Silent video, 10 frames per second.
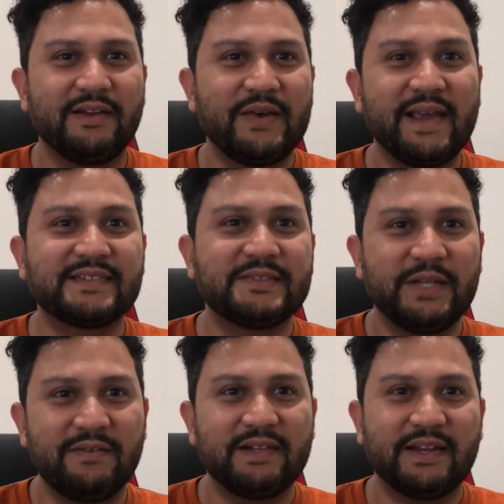x
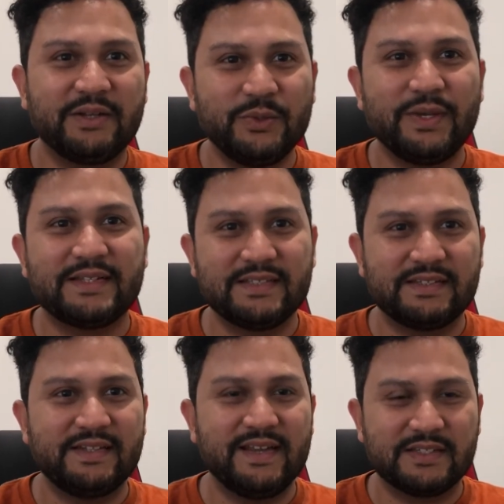today, we'll get 2x and
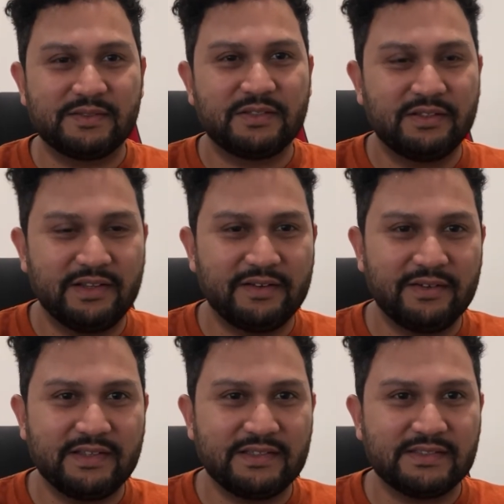3x,
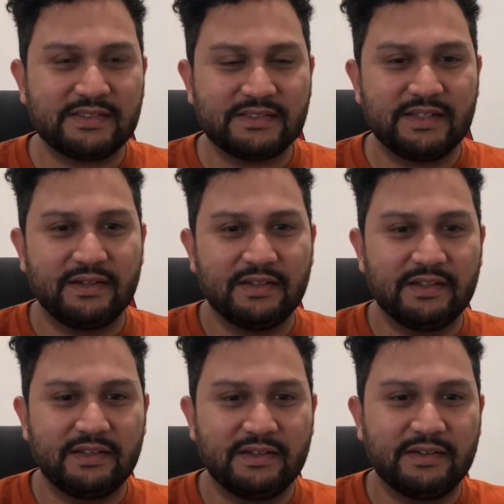as I said
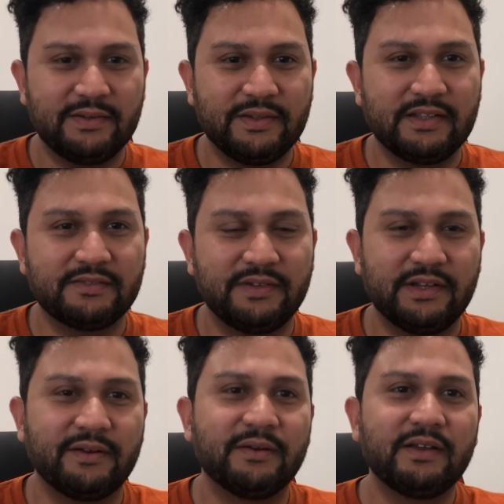in this video.